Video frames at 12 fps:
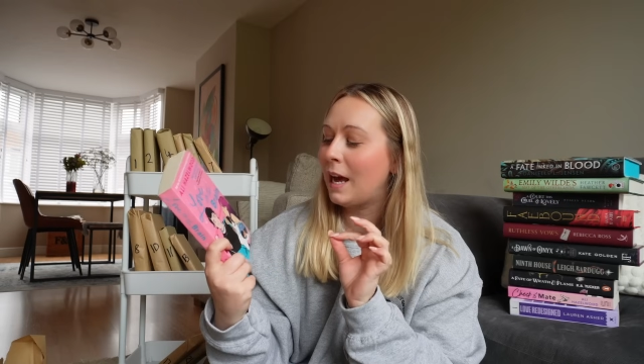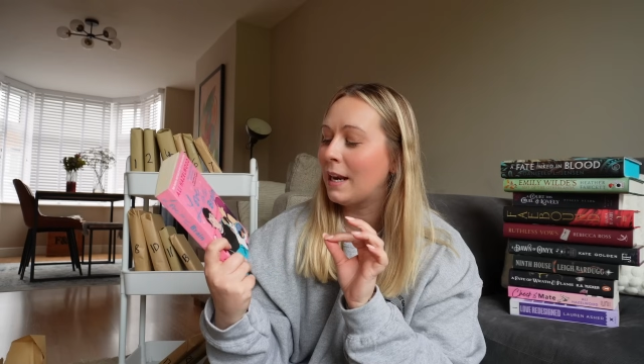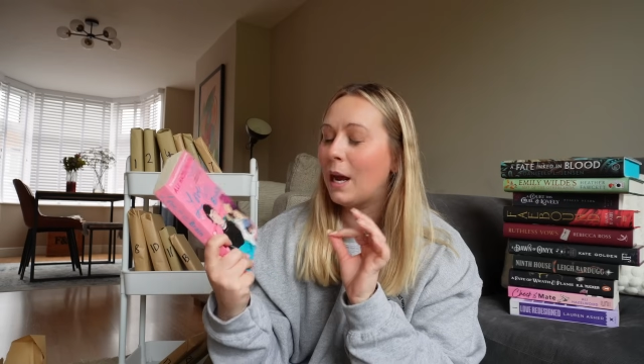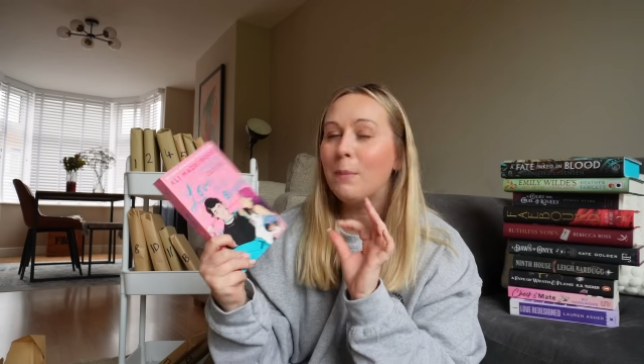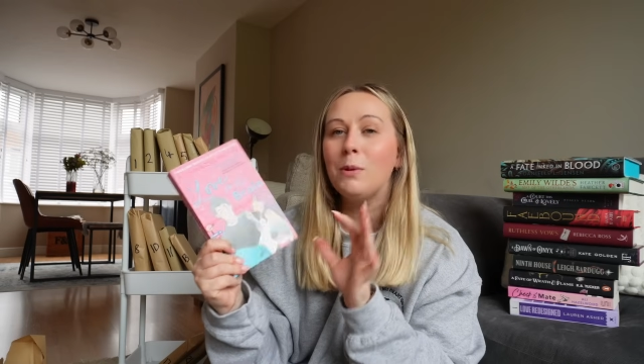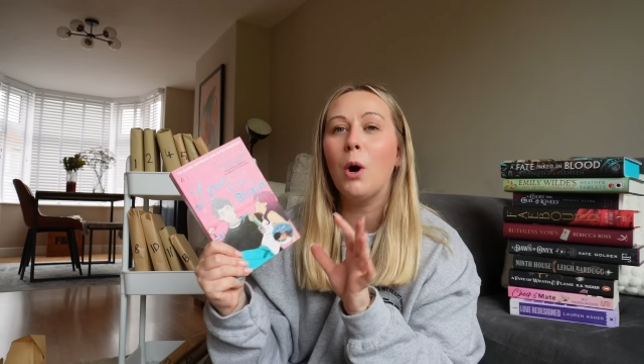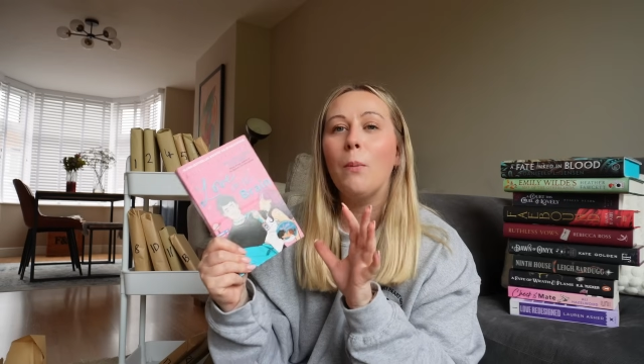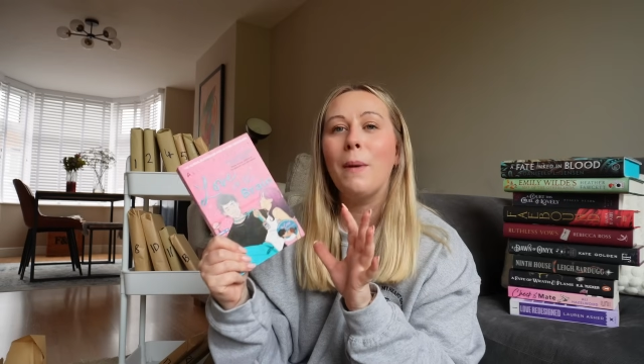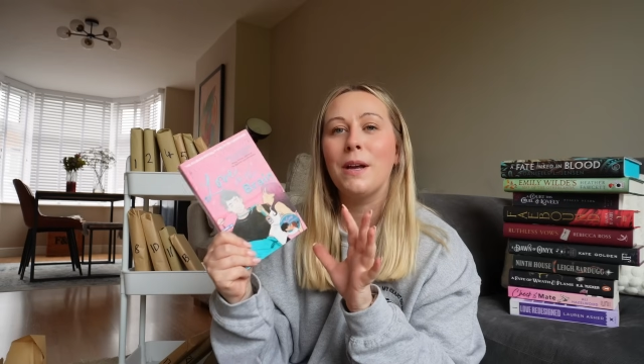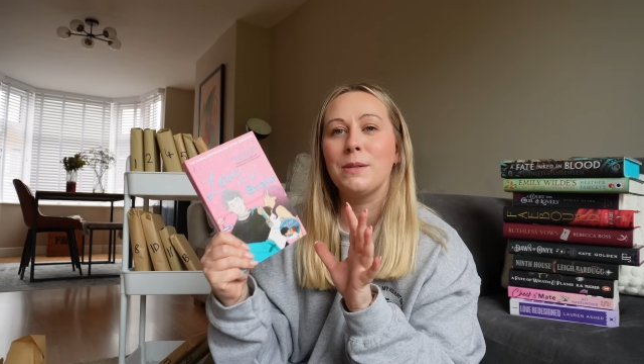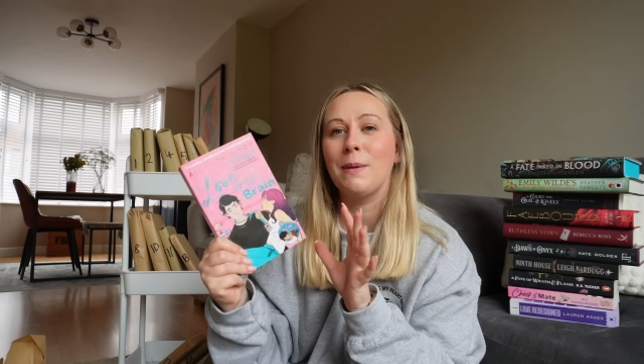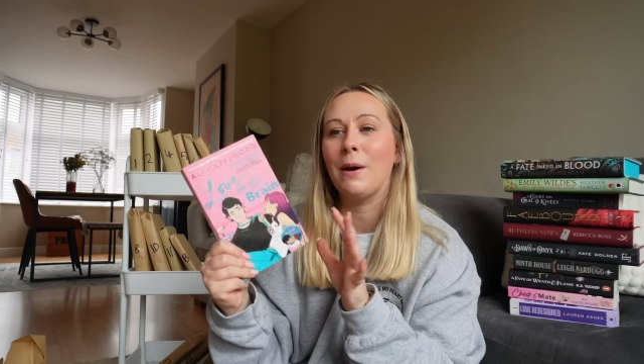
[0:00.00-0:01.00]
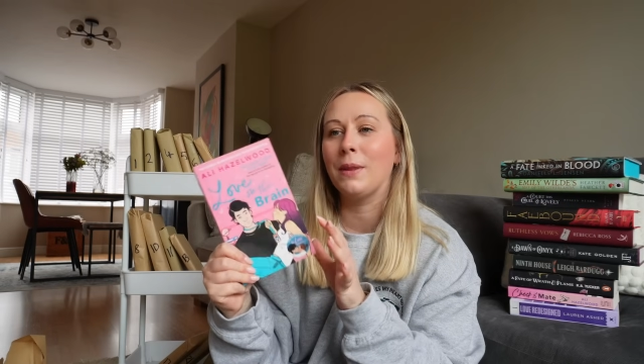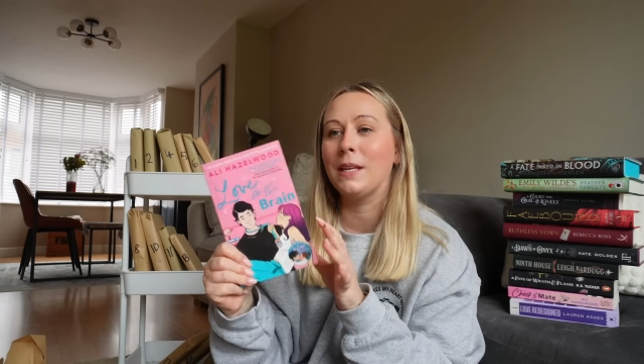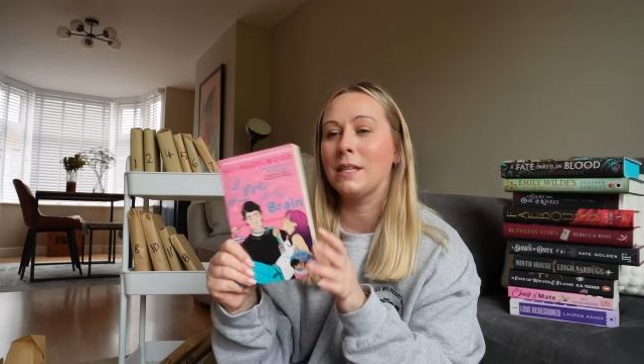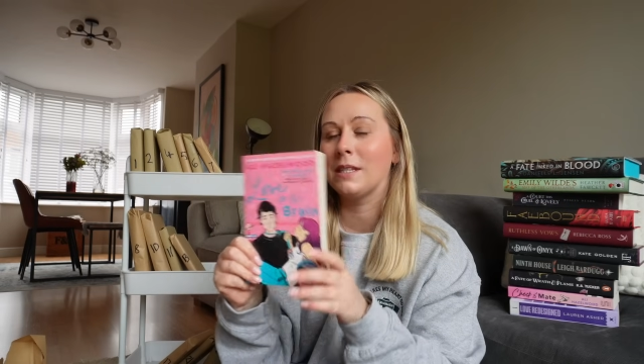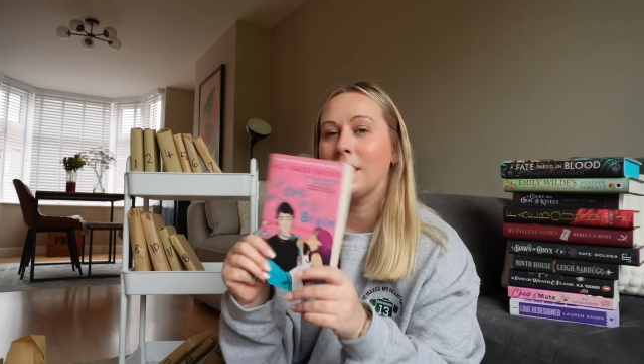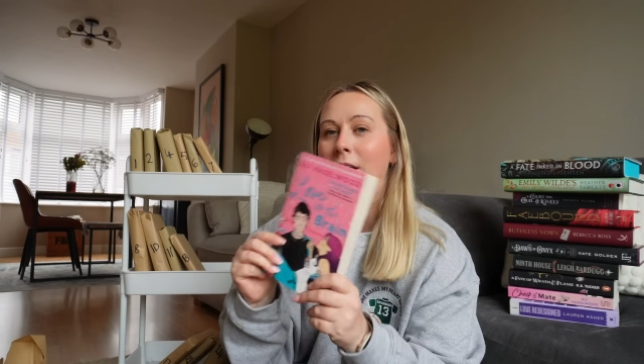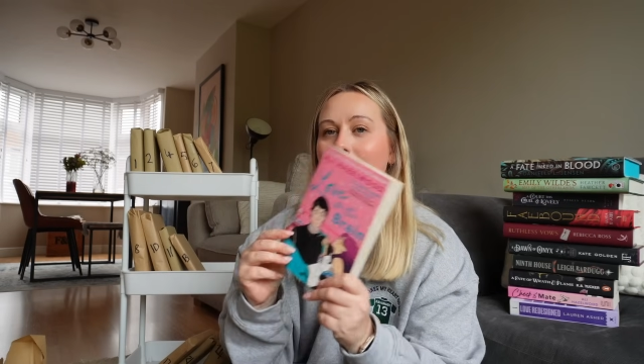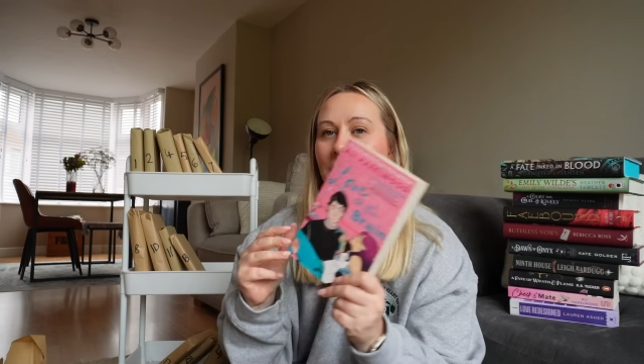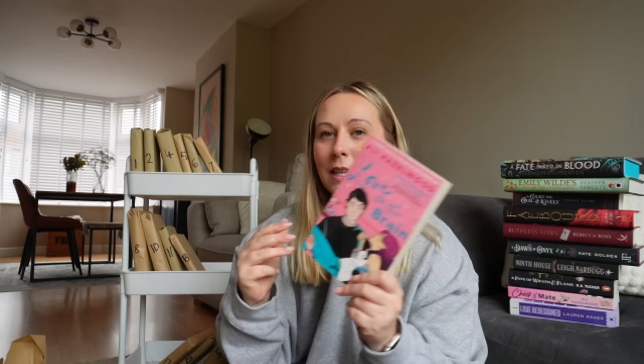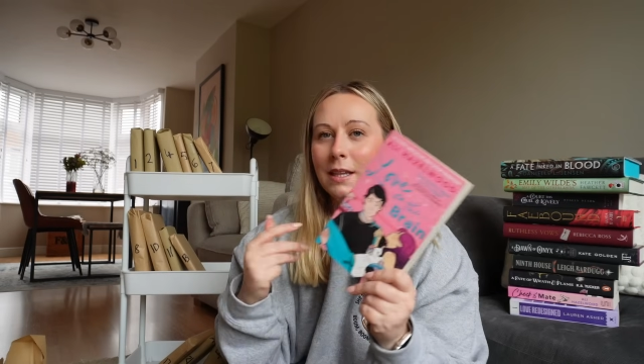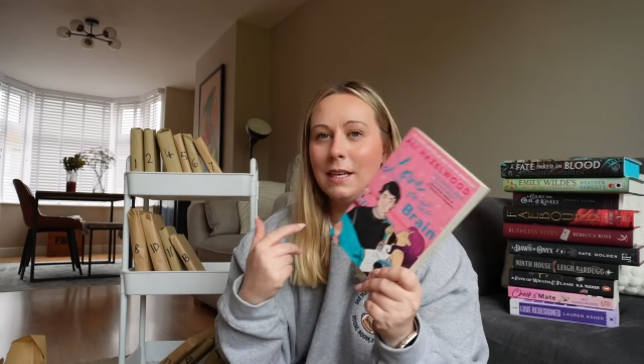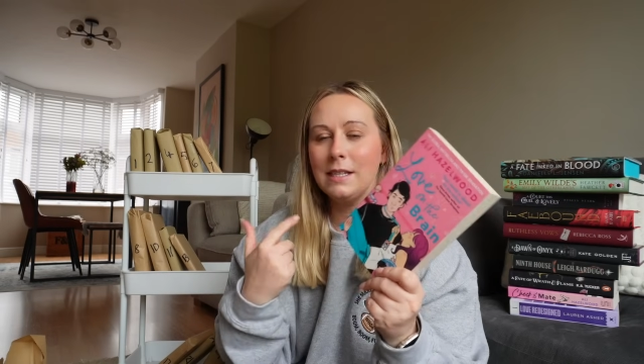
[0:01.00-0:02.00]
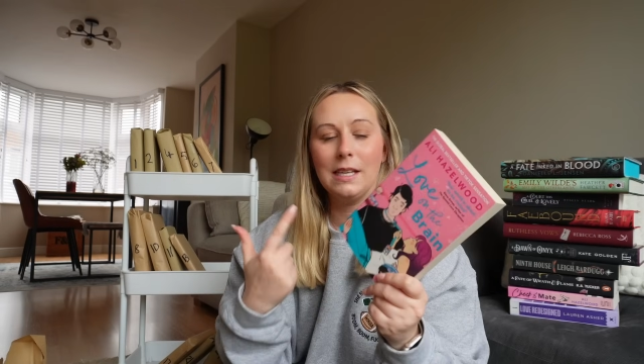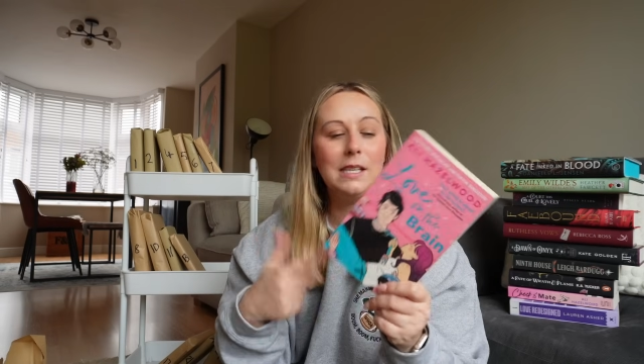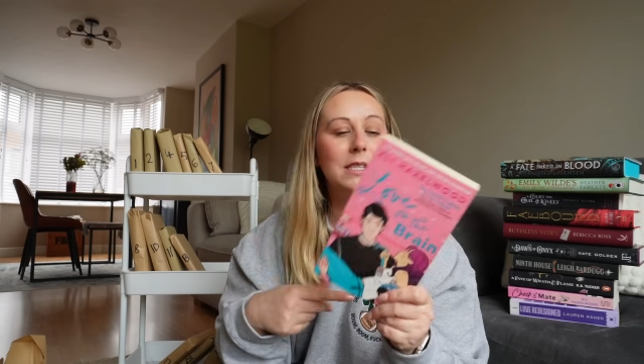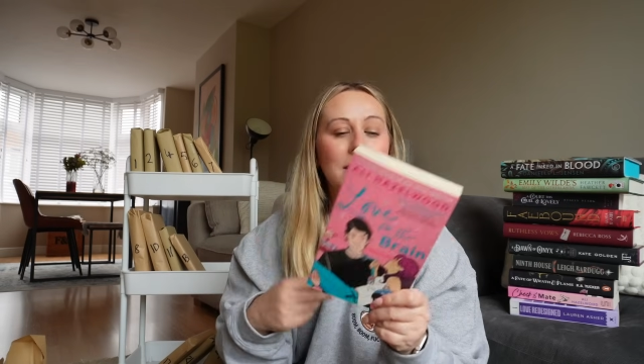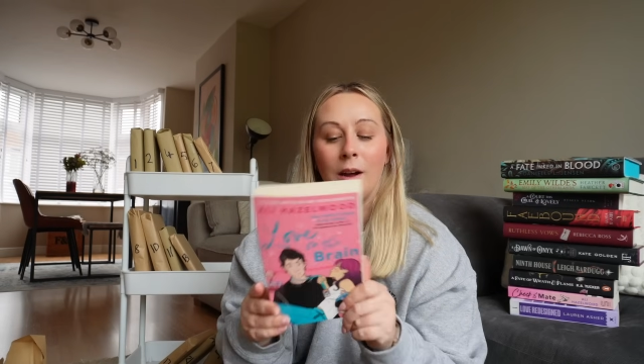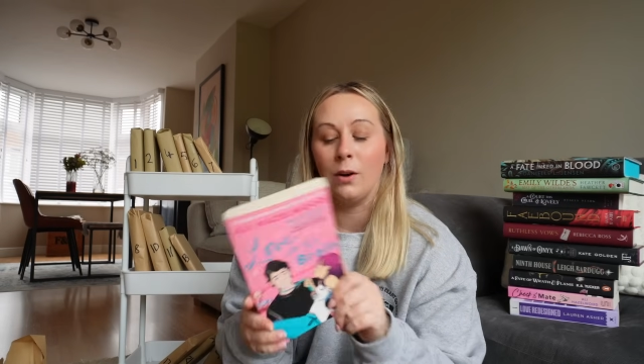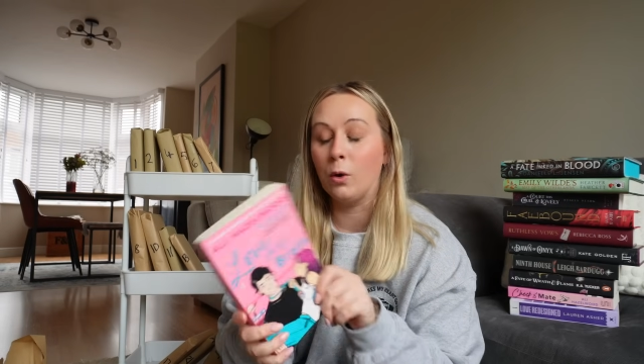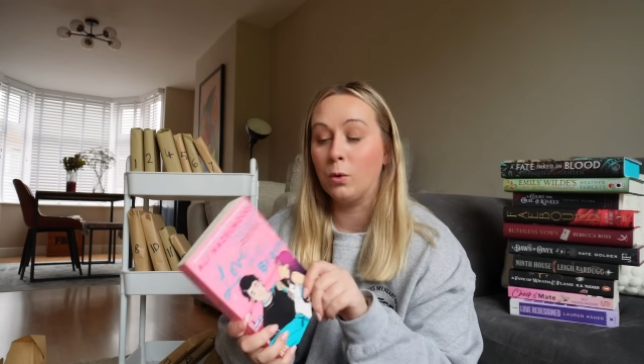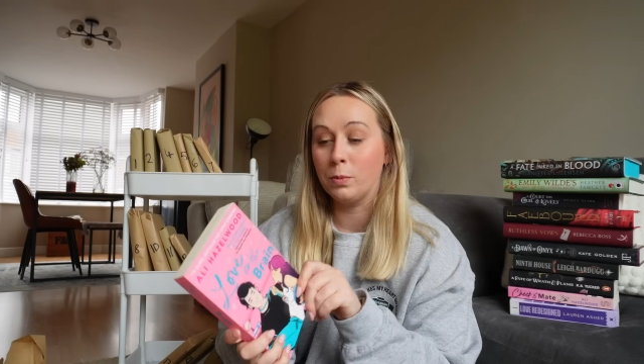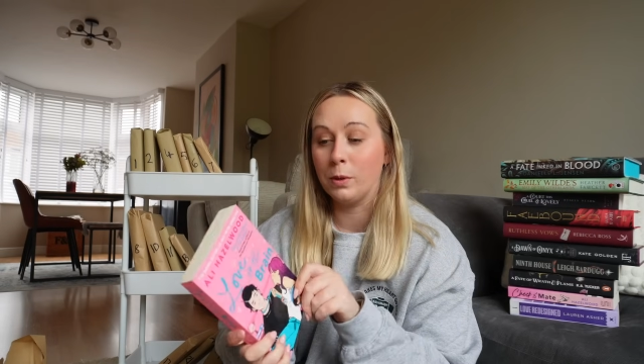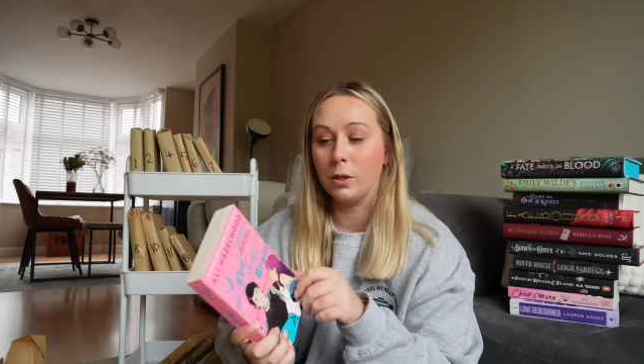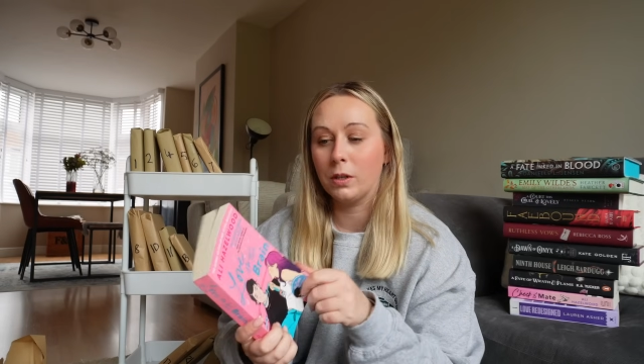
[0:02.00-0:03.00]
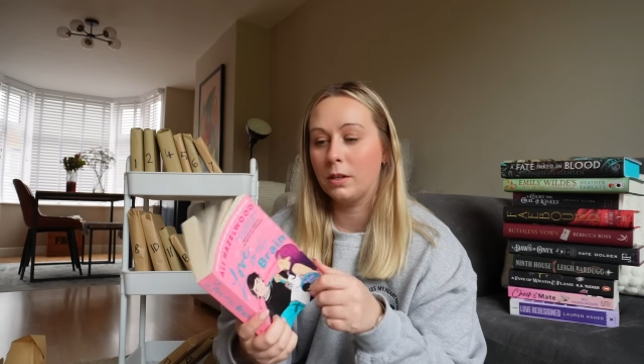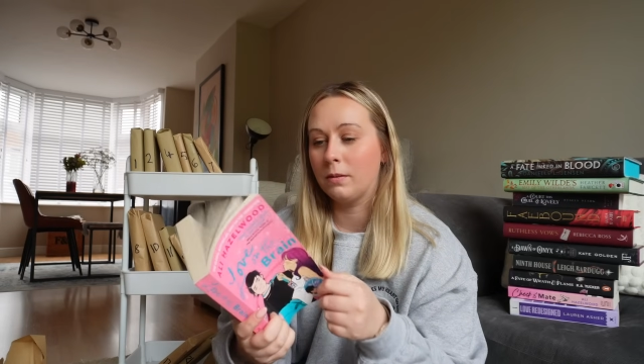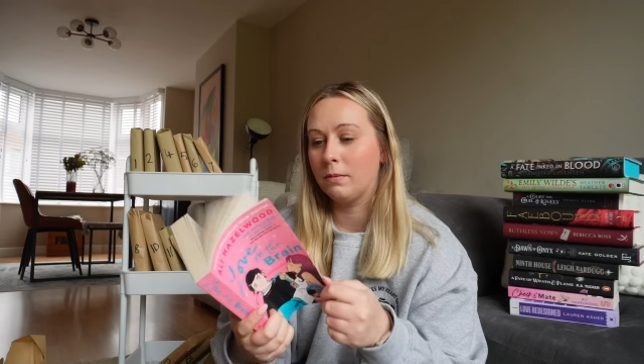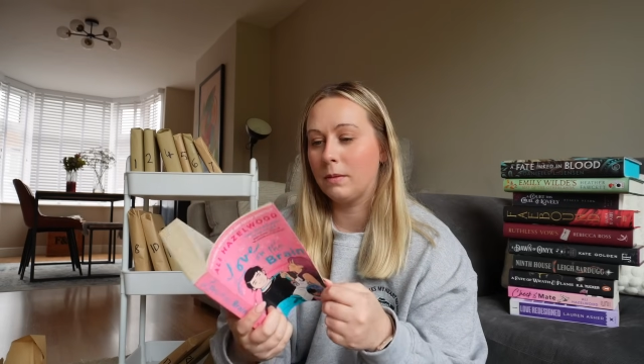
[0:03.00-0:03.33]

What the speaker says: and I'm not mad about this. This is an old book.